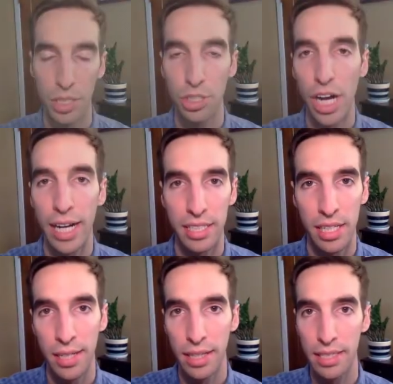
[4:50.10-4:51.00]

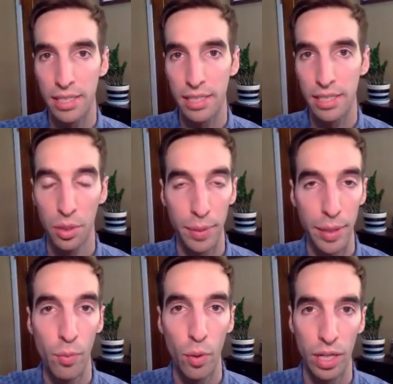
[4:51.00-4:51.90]
digoxin, this is a little
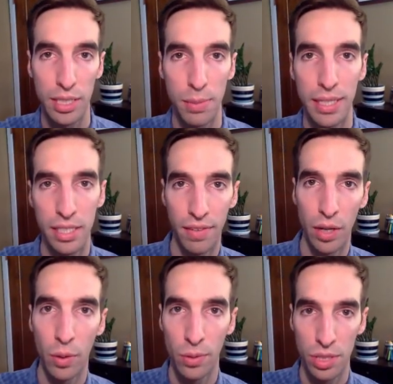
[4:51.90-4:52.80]
bit more expensive at
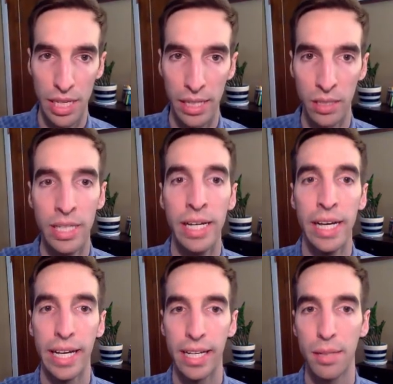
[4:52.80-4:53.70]
wholesale.
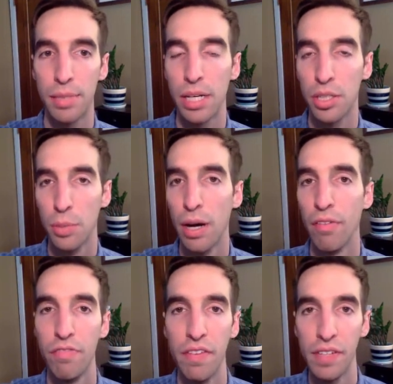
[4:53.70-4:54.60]
It comes out to
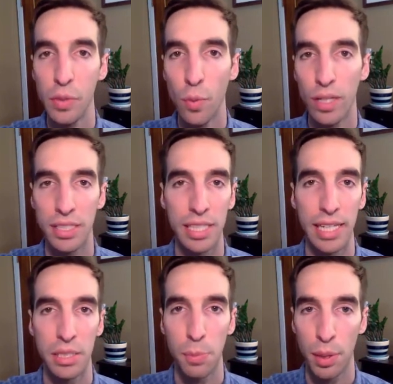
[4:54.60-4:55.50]
about 51
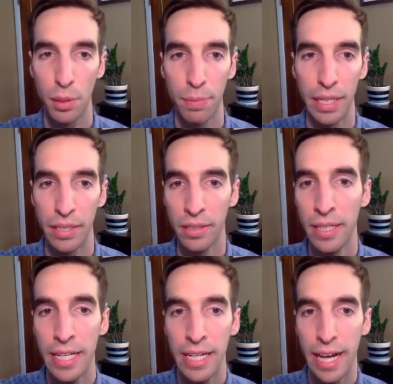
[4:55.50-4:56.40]
cents per pill,
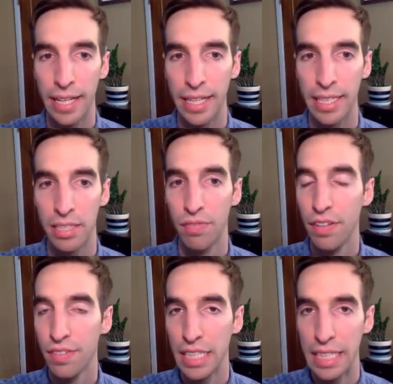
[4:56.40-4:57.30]
and that's
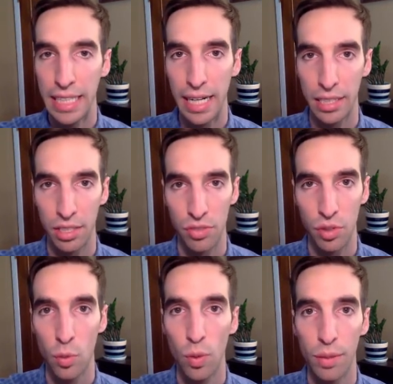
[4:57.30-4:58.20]
$15
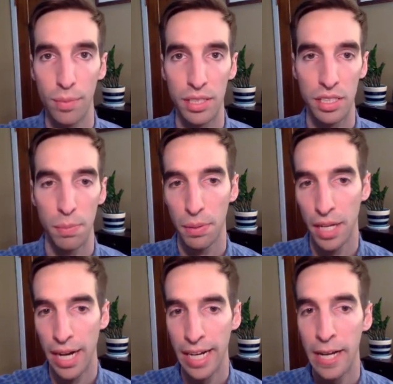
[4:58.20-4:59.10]
for a 1-month
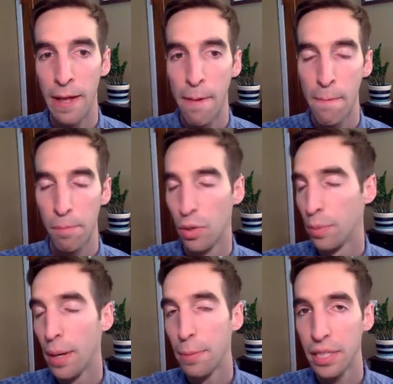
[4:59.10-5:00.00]
supply. But
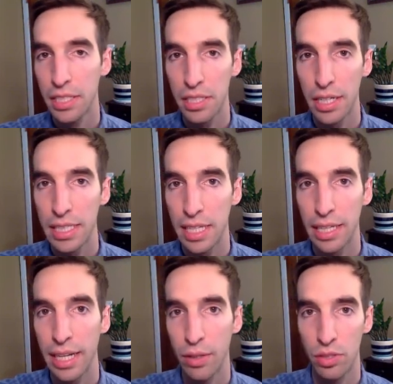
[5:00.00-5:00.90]
remember, the study
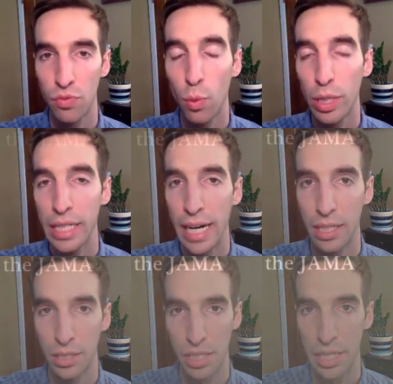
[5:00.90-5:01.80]
said that it was $40